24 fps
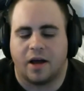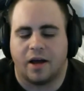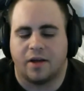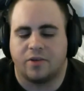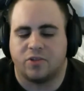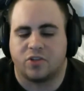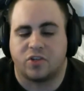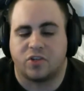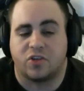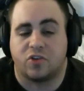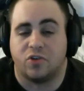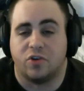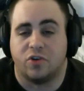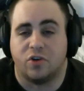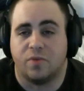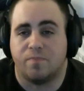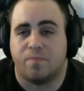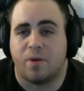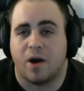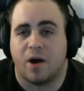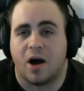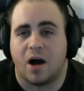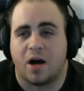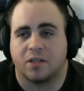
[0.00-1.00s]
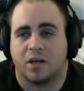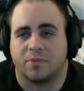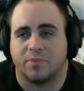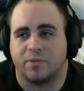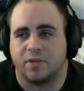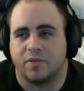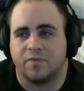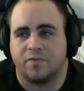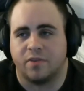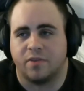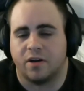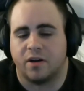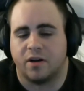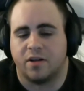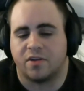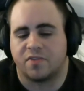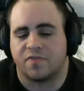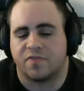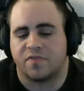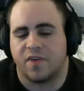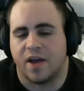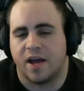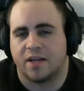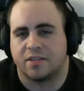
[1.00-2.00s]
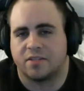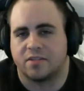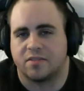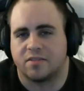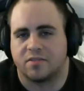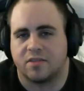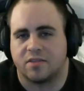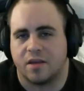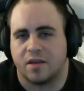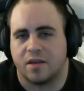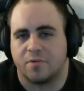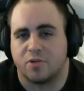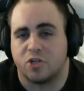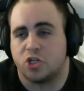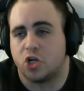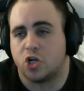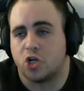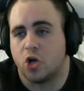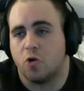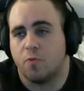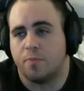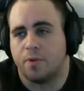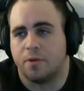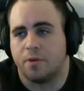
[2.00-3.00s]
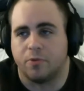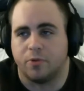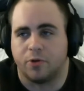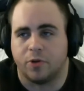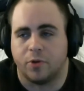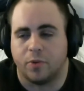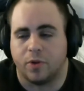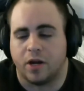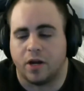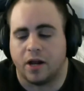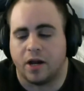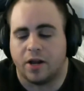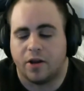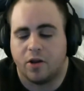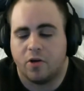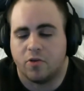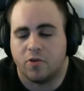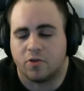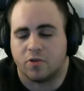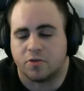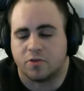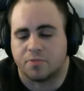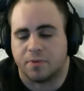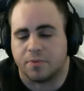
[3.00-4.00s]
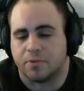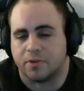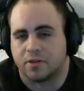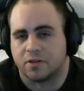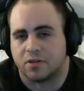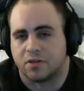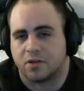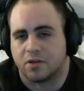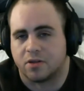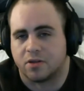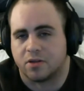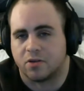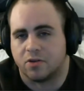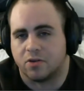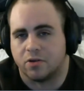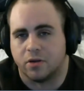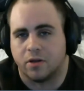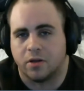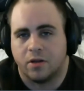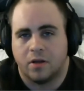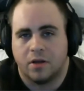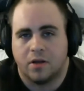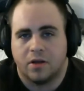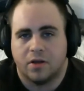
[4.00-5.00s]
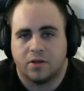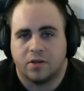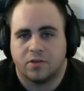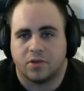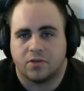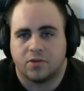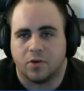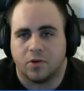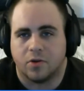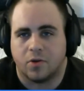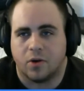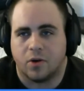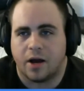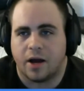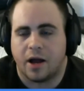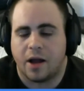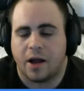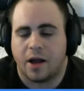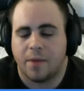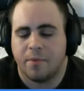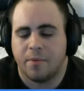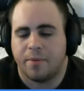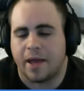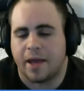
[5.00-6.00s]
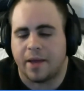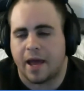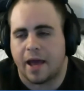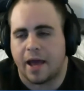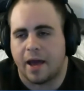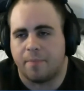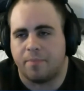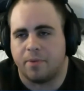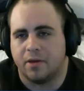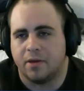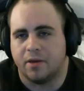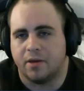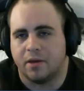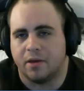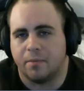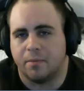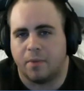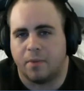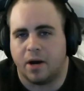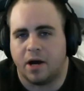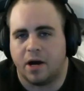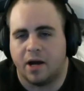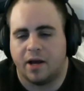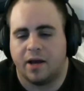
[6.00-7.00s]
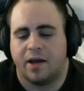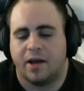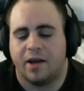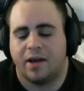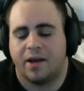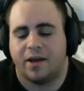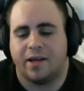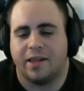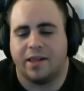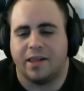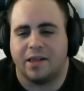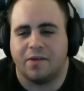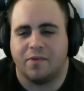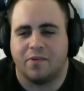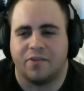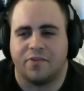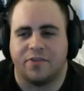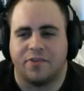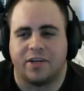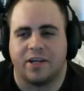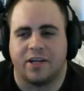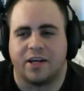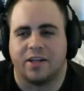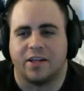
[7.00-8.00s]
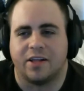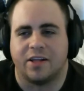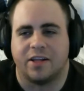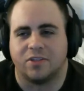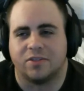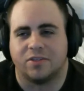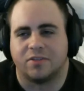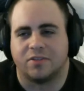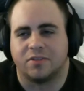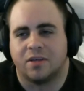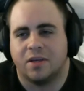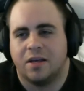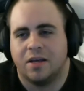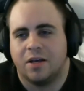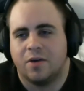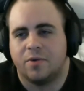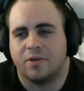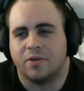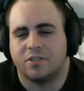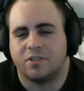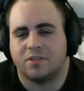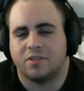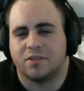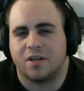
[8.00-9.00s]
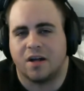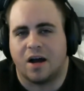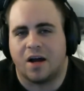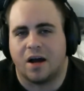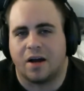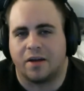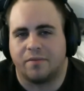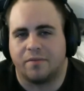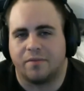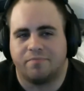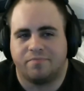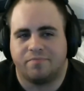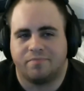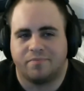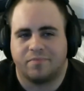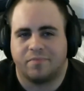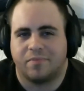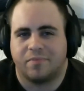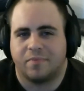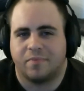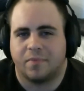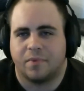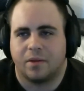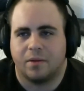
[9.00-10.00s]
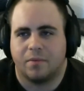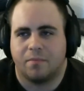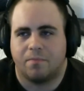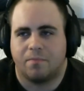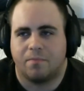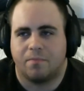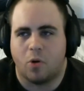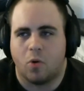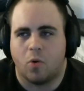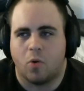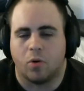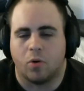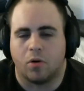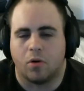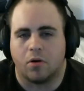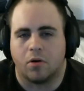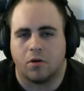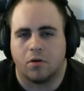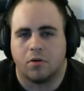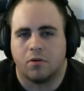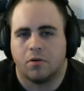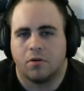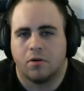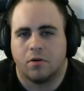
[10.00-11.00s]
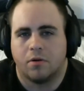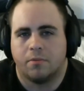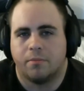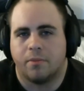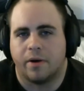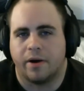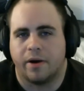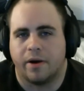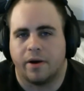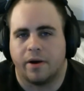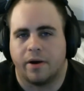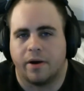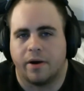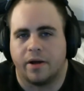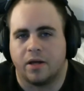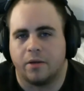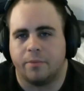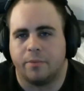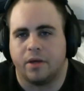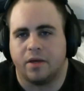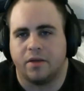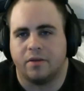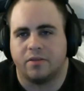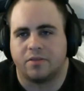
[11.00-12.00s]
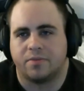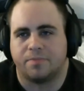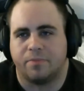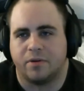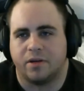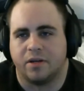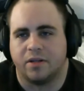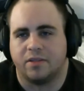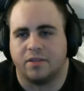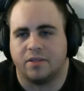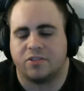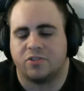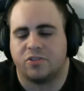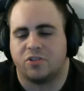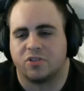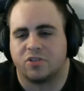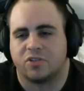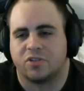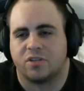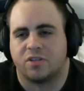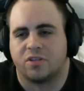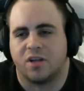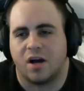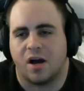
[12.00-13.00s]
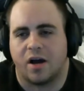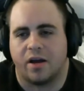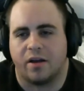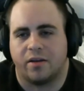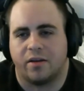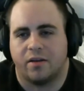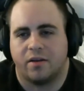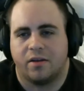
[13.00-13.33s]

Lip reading: I just couldn't possibly have done it as fast as they show people doing it. And I know there's people that could. So I'm going to be happy in my level of intelligence, which is not poor by any means, but it's just not